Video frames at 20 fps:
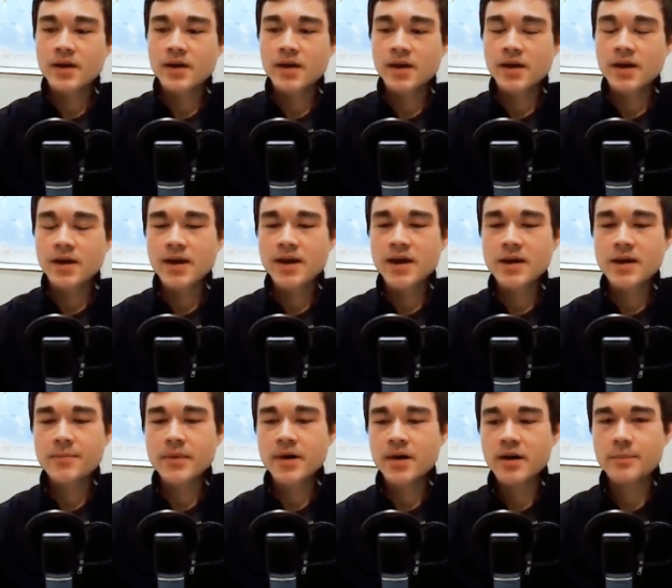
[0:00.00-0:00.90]
I
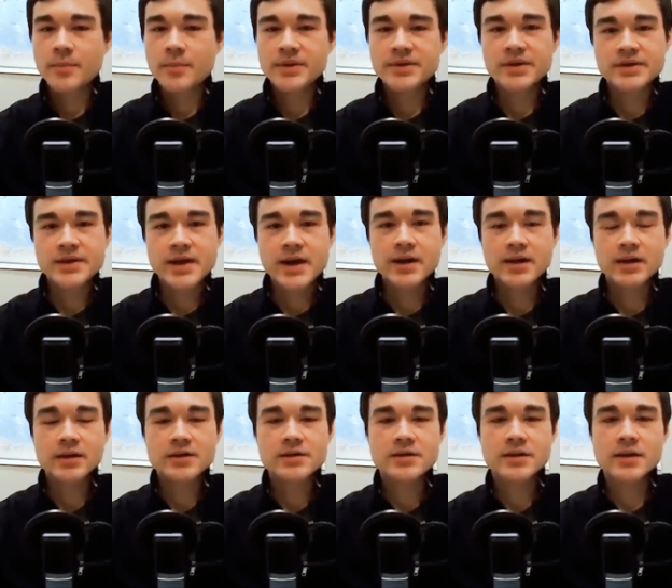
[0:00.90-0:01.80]
am a business
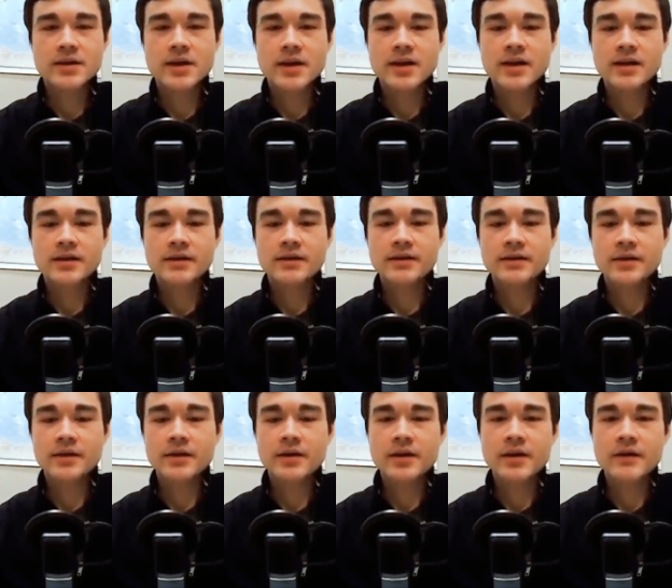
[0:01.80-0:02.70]
analyst at
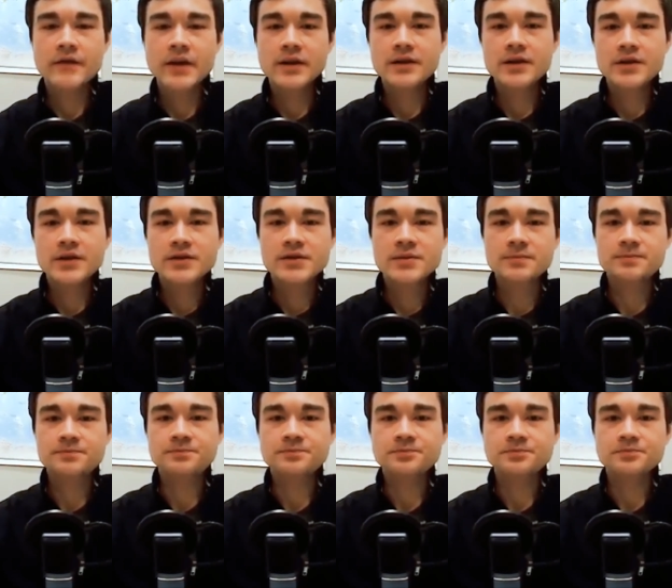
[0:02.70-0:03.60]
uh, Aventus.
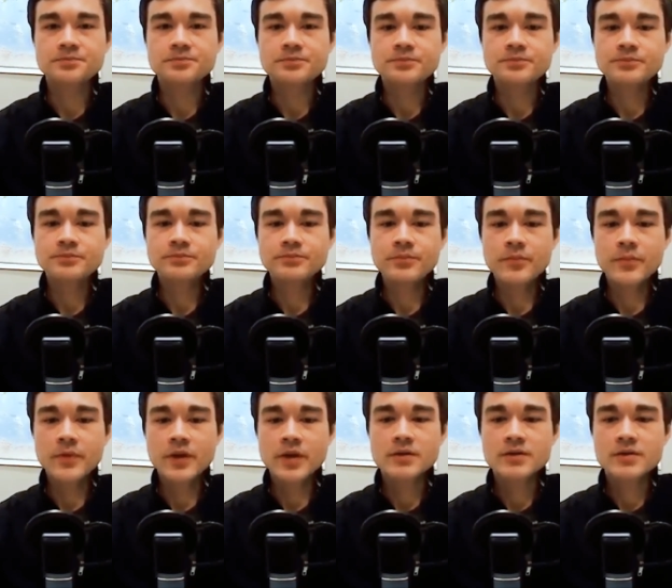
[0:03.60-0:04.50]

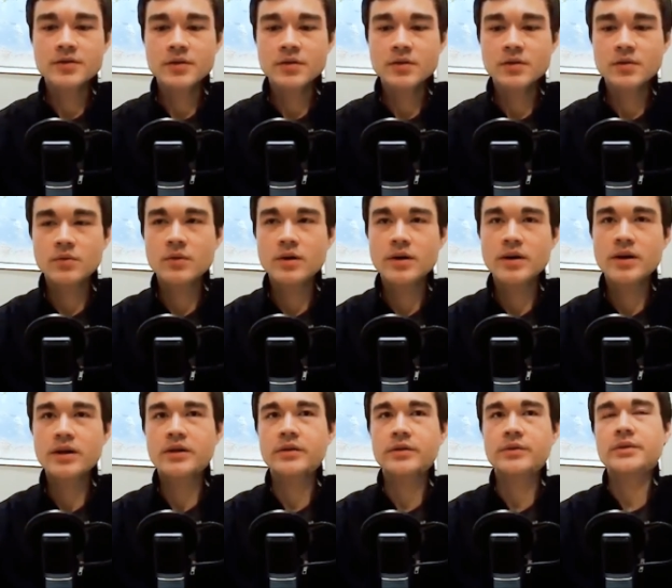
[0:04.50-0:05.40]
So, what
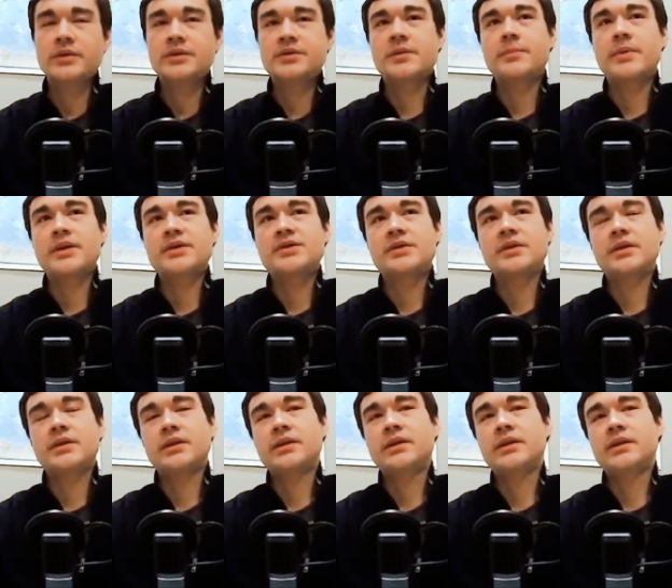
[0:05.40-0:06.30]
I do is I
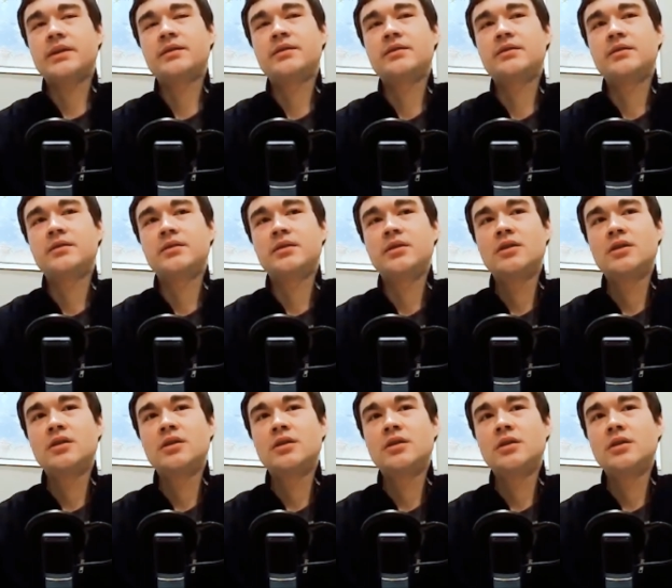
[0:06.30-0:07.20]
basically
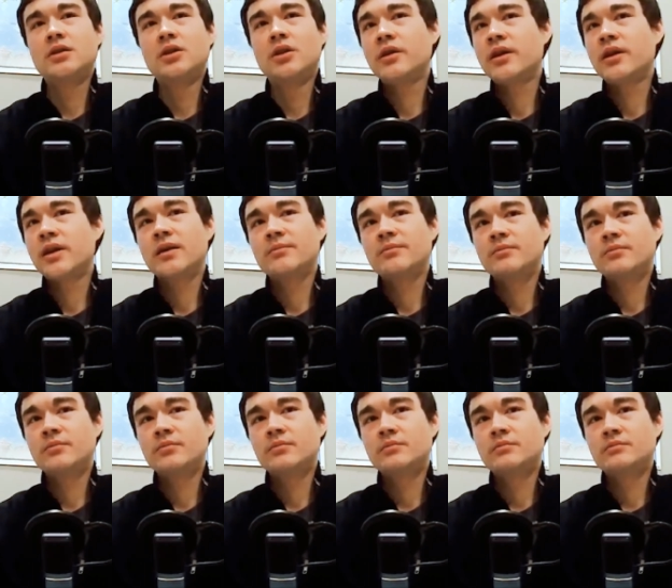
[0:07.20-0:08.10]
look at
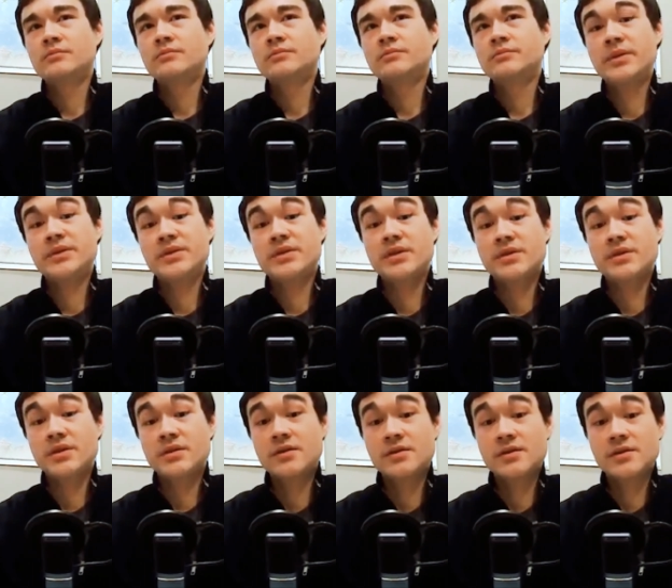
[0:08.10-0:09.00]

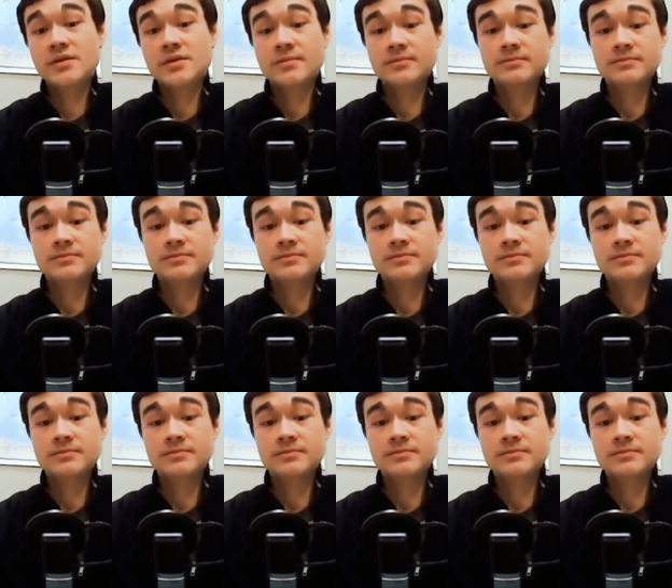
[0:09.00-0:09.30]
businesses,